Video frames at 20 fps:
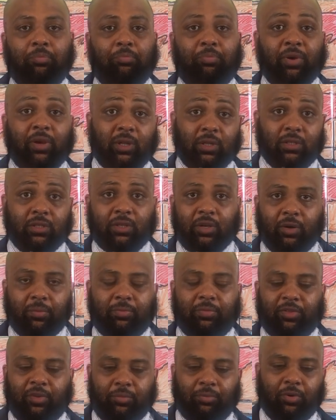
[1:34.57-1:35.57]
build
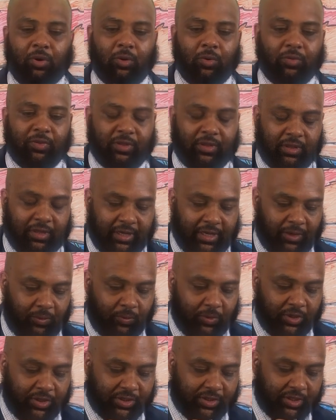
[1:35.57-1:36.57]
up the bone that
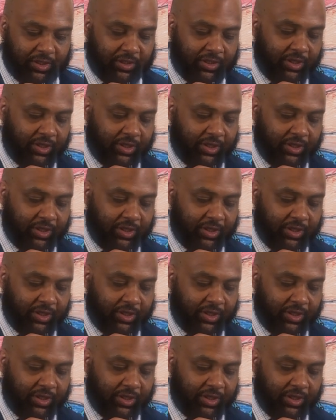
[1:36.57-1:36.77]
was